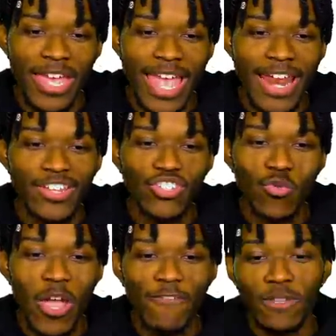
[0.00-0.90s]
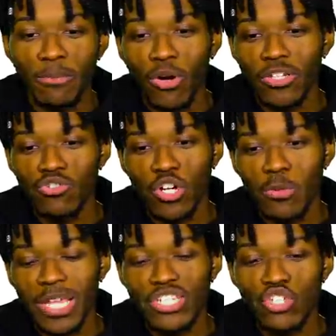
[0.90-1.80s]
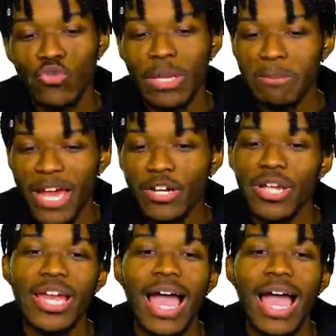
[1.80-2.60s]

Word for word: and this is a way for the Portland Trailblazers to get better.